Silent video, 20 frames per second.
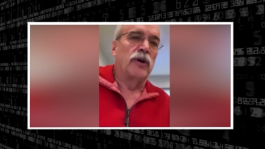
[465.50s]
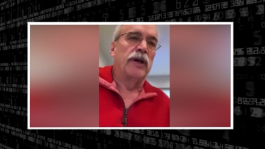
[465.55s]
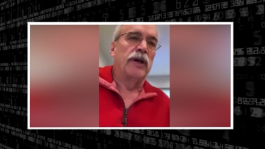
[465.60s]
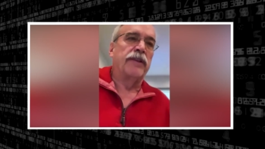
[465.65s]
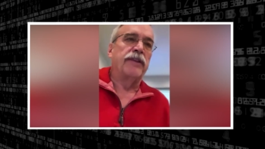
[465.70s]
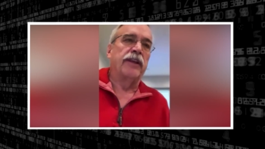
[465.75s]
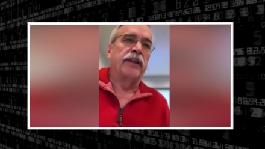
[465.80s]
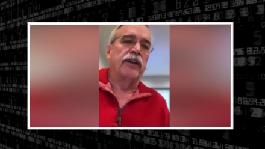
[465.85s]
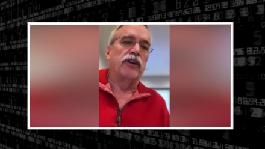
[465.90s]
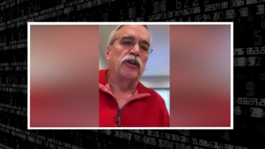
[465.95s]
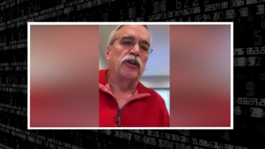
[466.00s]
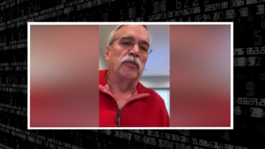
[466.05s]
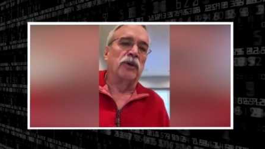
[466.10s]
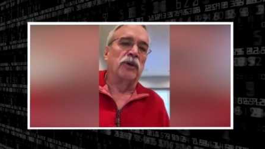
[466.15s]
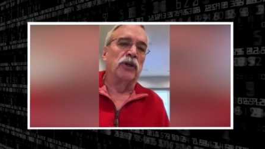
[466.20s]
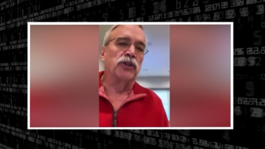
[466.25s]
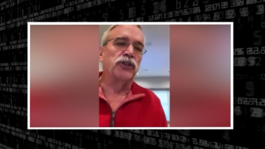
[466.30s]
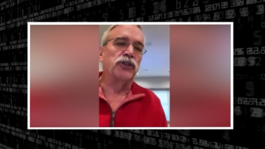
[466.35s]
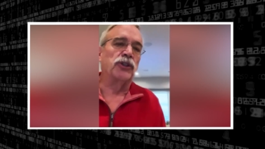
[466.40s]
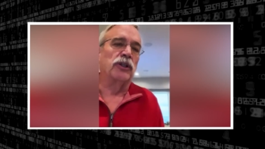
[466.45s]
I think
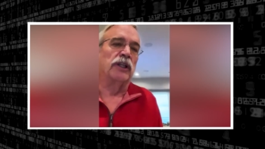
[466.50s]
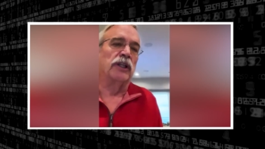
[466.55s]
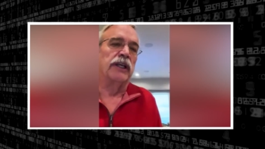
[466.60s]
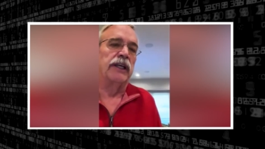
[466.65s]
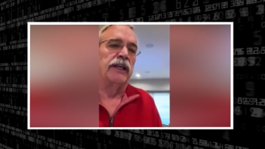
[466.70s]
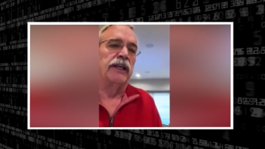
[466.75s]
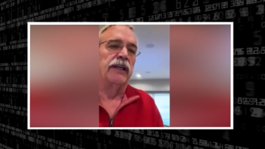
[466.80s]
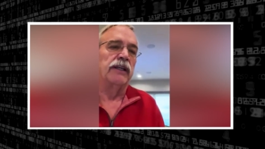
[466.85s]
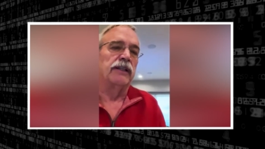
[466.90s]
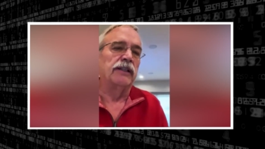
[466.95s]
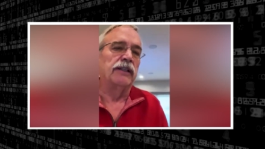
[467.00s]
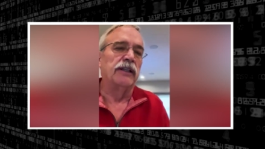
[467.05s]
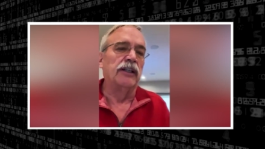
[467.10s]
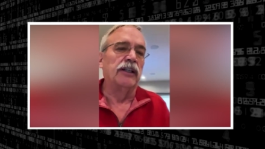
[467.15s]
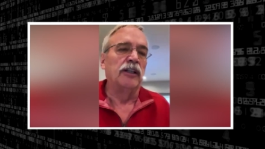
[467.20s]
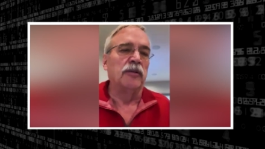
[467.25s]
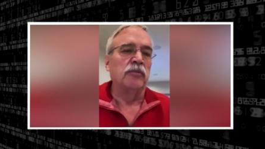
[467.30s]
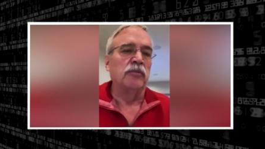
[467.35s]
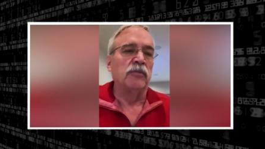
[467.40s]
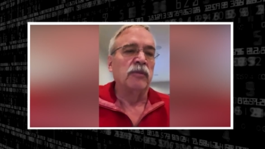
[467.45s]
commercially,
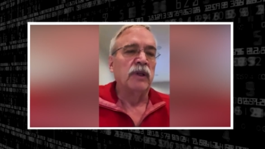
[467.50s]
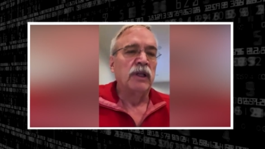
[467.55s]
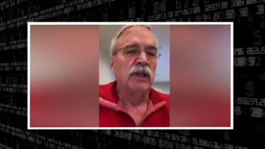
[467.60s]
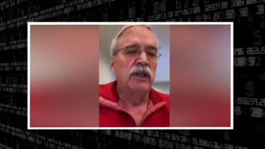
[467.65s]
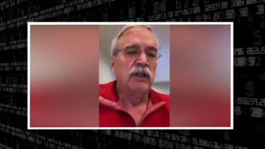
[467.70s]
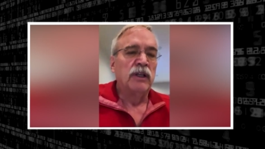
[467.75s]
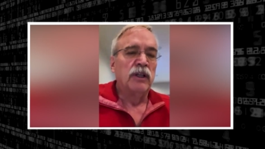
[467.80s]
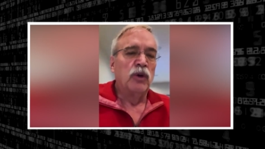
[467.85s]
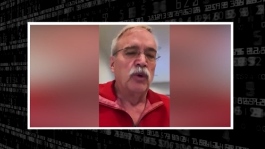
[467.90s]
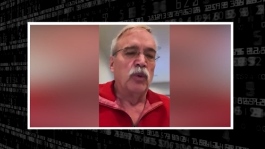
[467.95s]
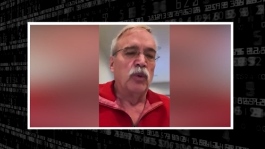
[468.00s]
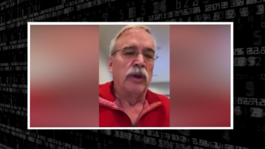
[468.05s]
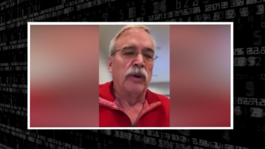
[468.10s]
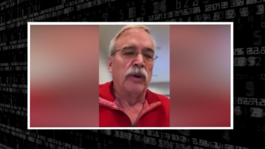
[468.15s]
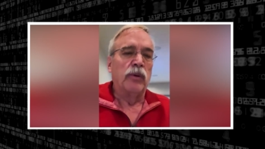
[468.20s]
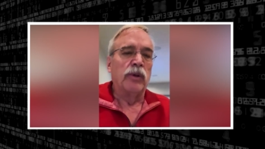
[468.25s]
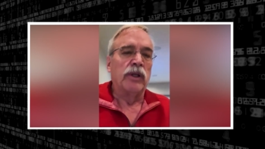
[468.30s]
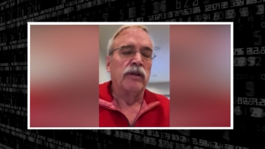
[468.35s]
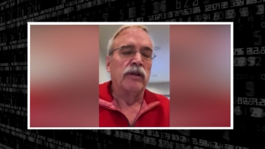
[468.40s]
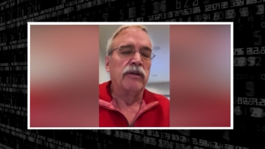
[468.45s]
we
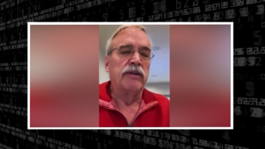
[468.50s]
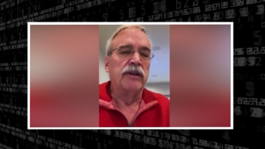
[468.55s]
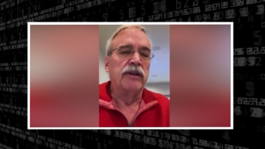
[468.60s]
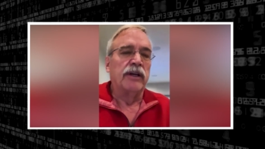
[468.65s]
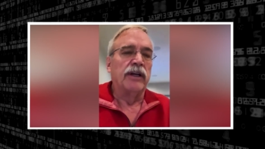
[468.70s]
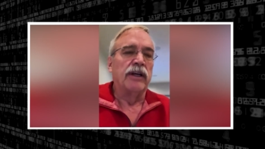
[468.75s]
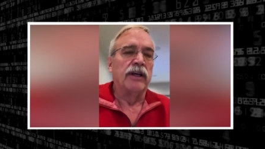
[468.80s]
would